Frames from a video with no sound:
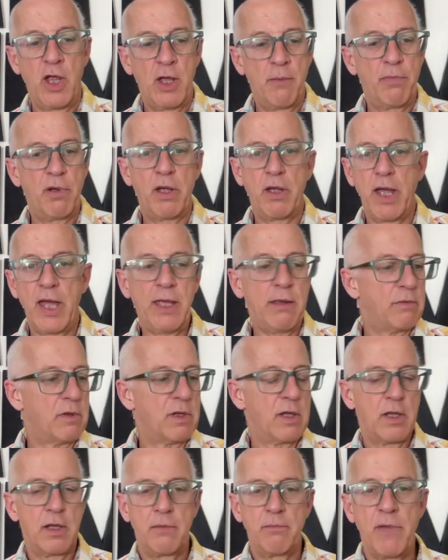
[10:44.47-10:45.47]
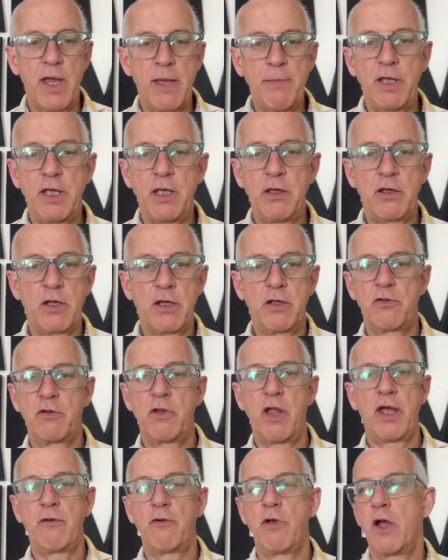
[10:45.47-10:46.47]
But hey, maybe you could,
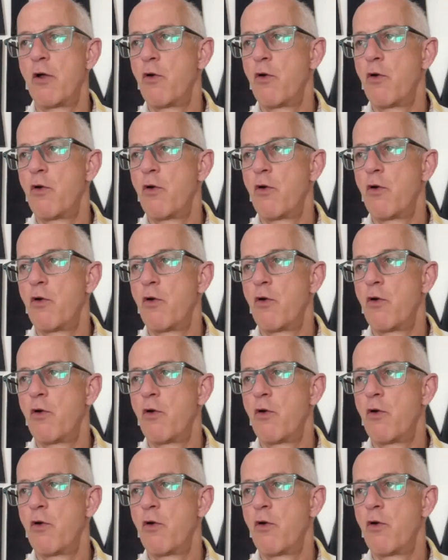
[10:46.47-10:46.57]
like,